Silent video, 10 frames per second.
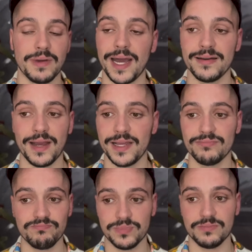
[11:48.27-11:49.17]
I
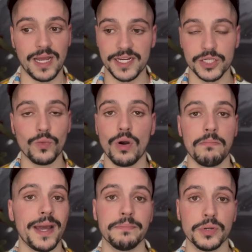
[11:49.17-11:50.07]
don't want
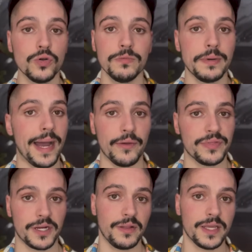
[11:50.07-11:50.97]
my boob out
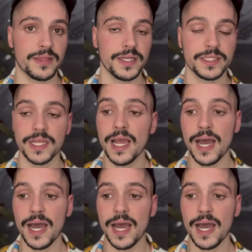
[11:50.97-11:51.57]
there like this.